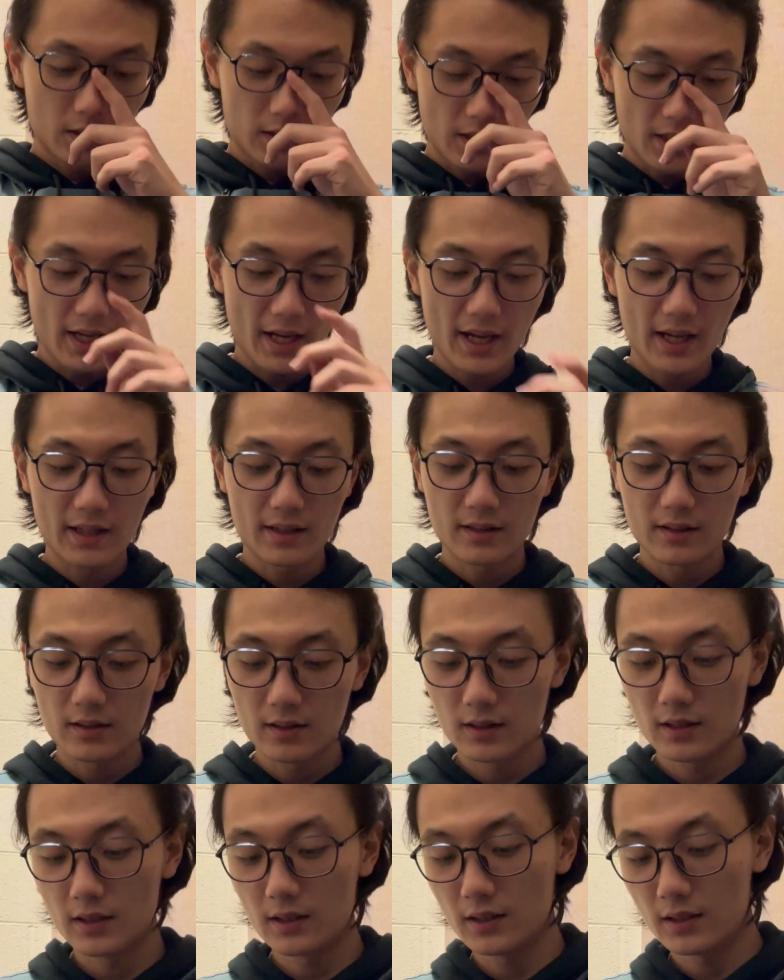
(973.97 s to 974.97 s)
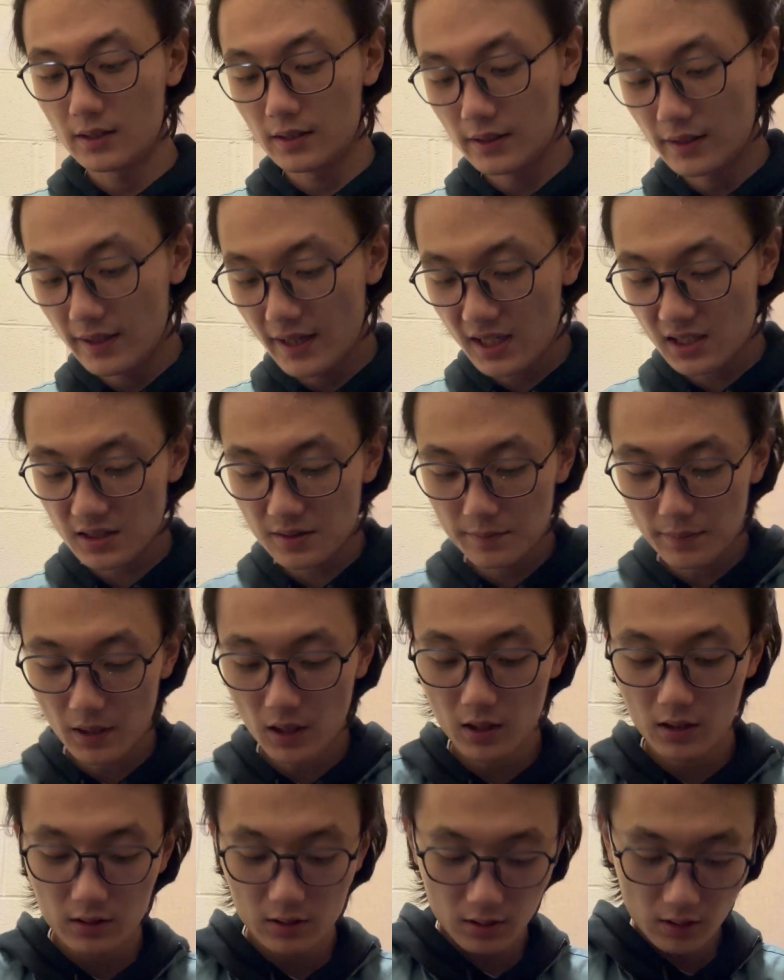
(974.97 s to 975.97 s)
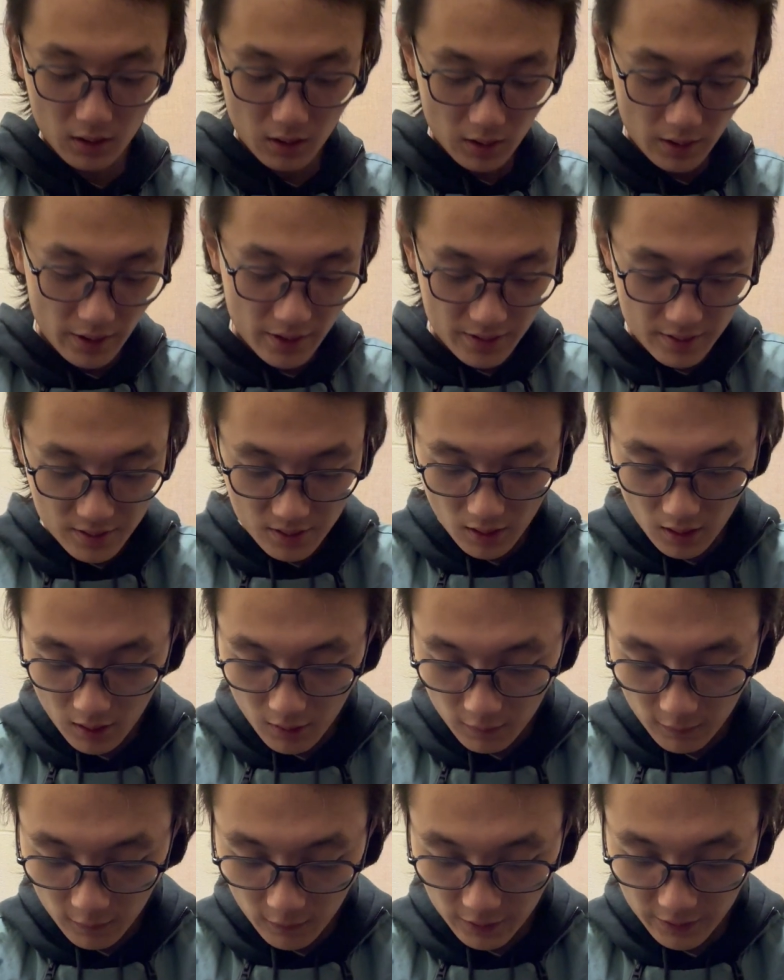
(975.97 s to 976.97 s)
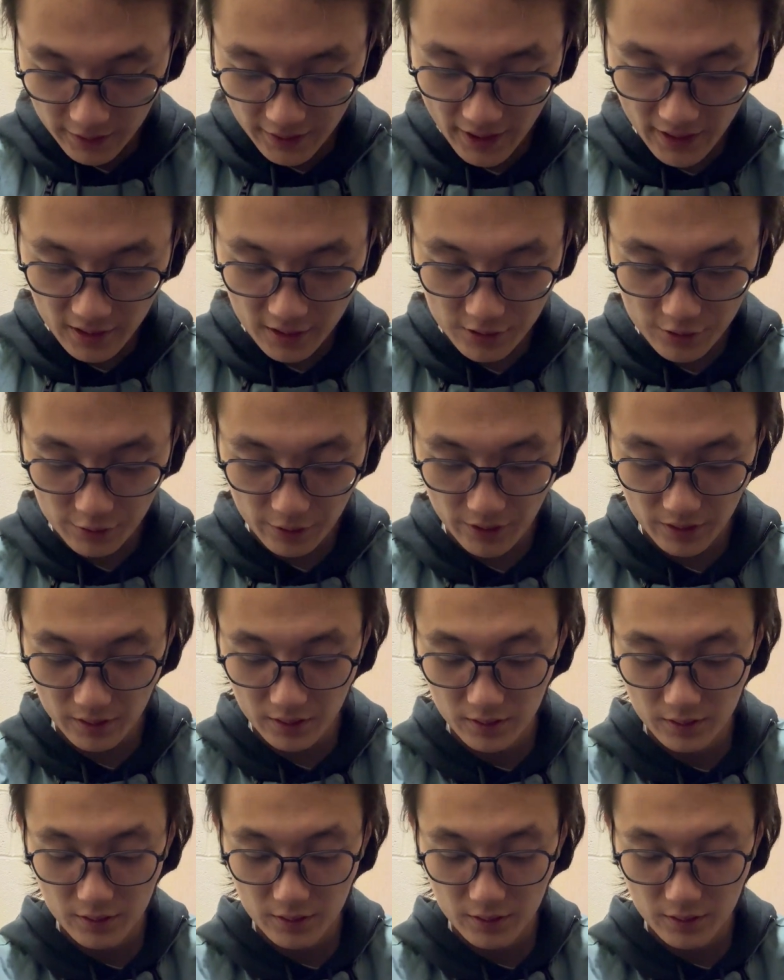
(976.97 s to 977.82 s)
And next part is our tenor joint.